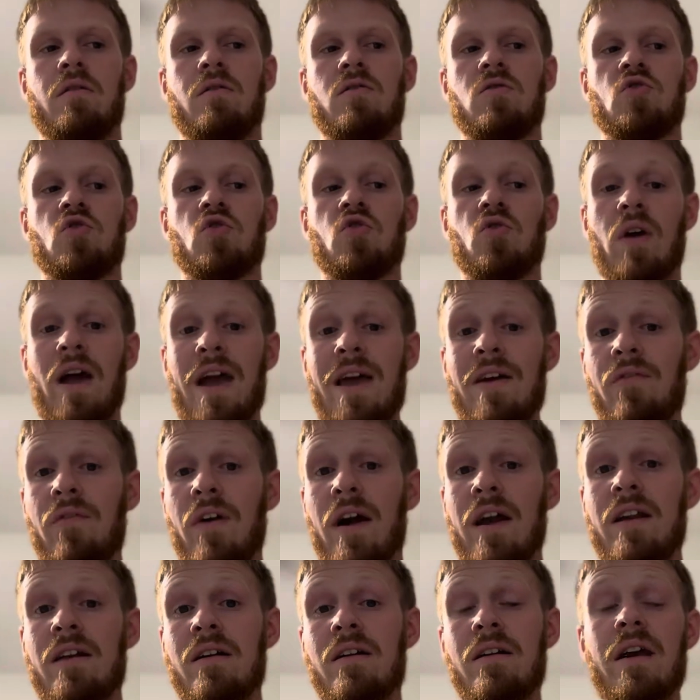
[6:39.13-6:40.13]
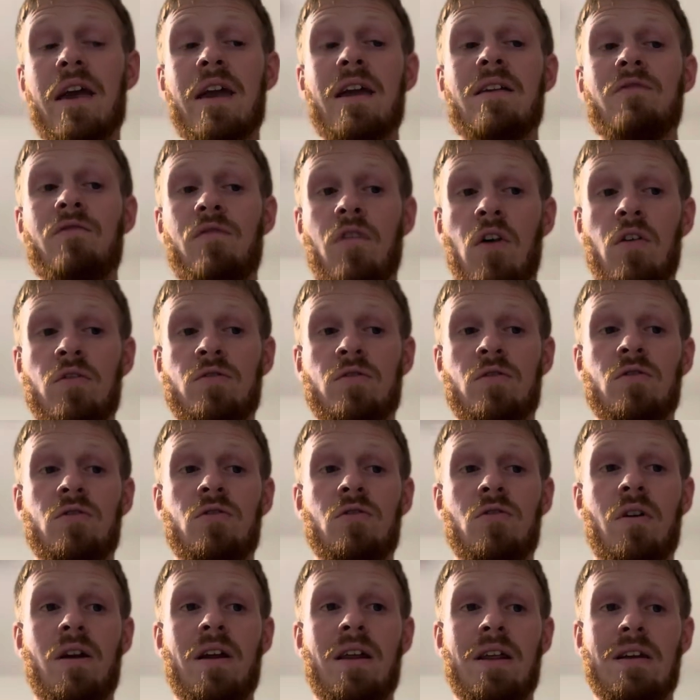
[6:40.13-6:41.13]
Tri-Fighter and Vulture
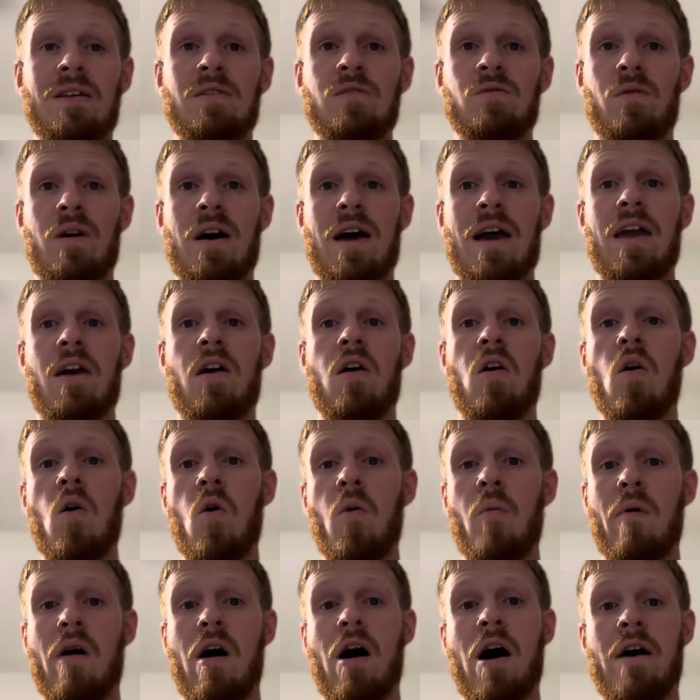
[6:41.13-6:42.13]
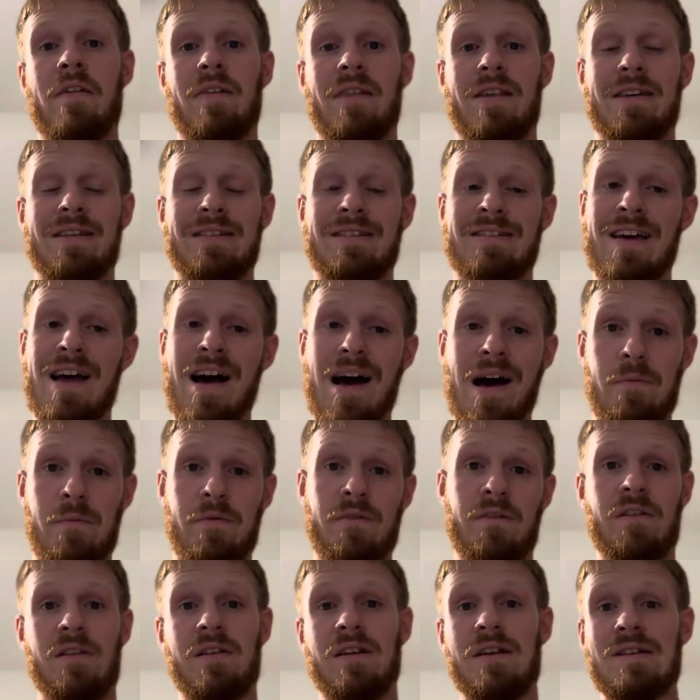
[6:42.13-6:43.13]
Droid is, I hope, on the top of
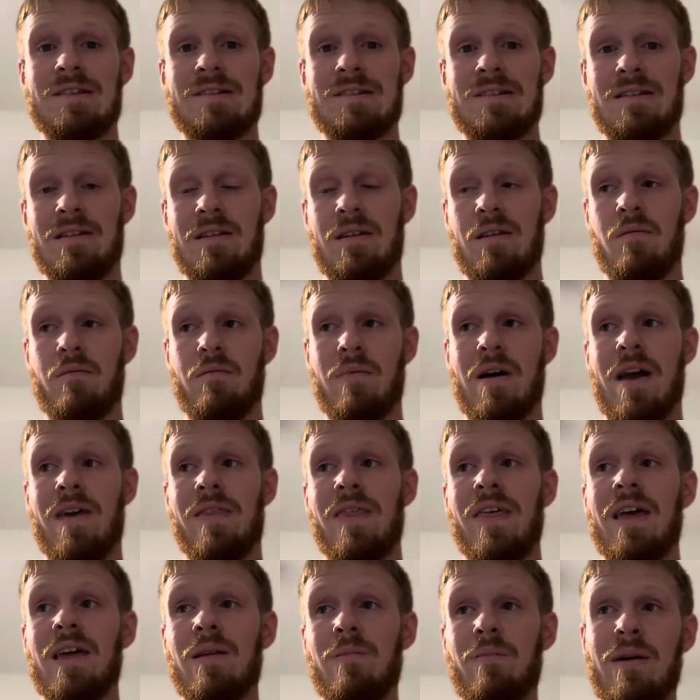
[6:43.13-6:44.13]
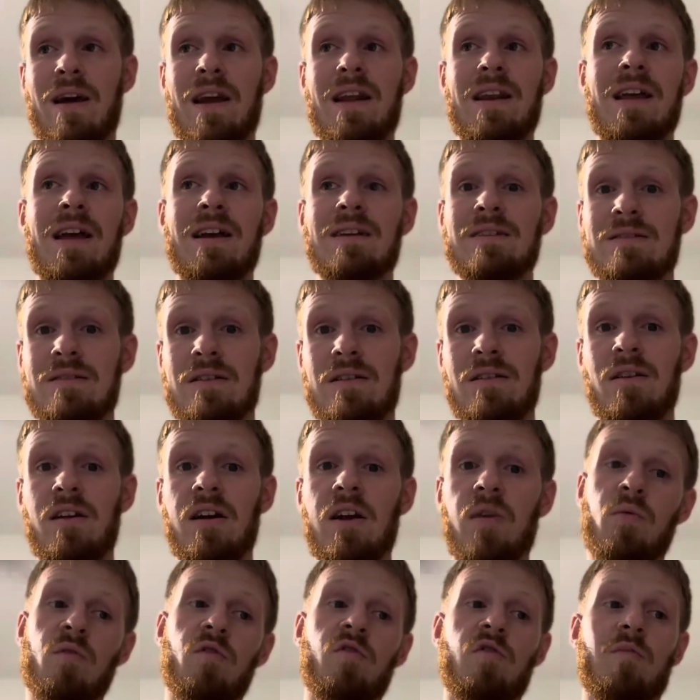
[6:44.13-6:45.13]
the list. By next year,
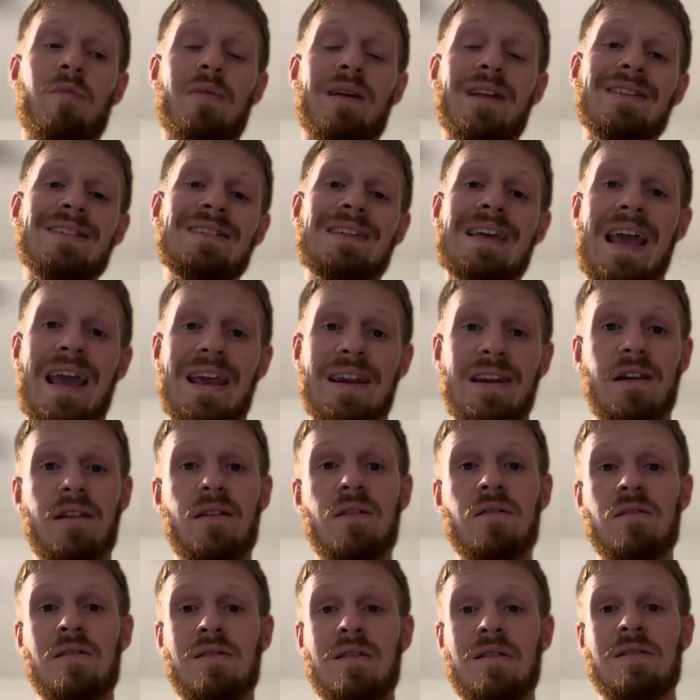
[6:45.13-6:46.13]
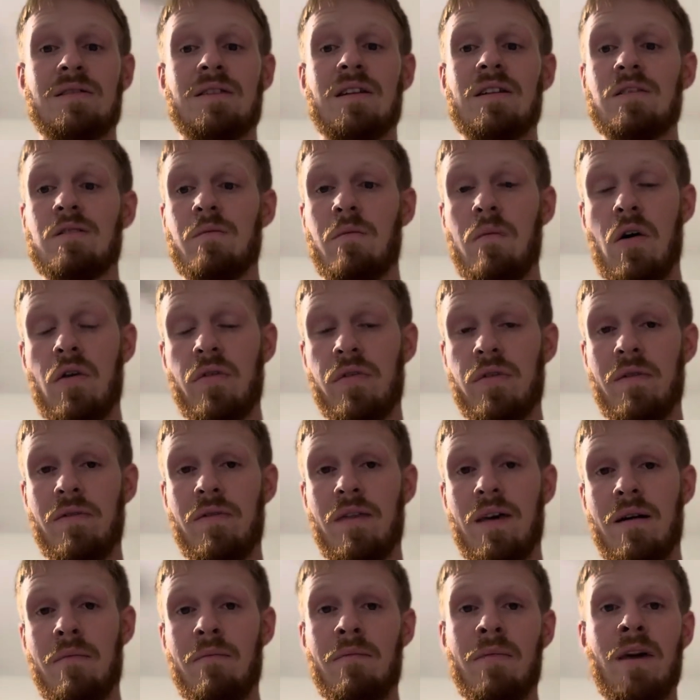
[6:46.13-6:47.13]
it will have been 10 years since both of
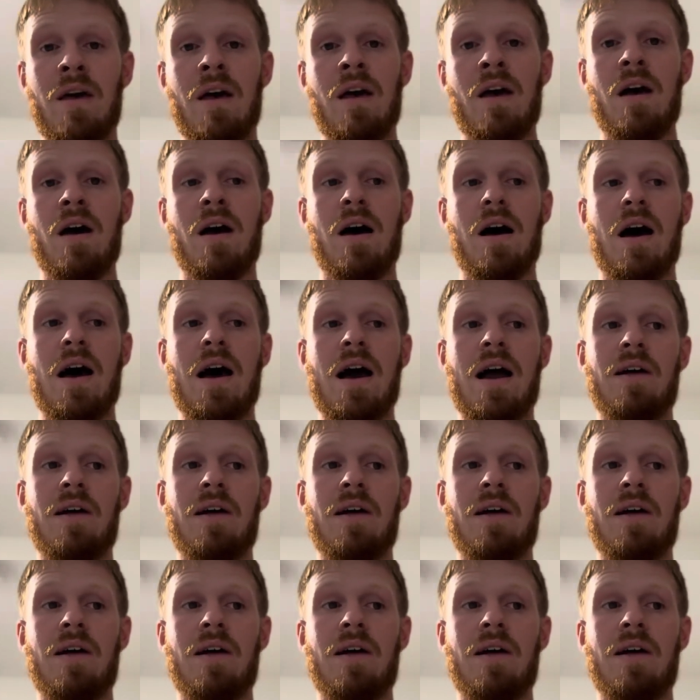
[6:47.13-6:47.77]
them. I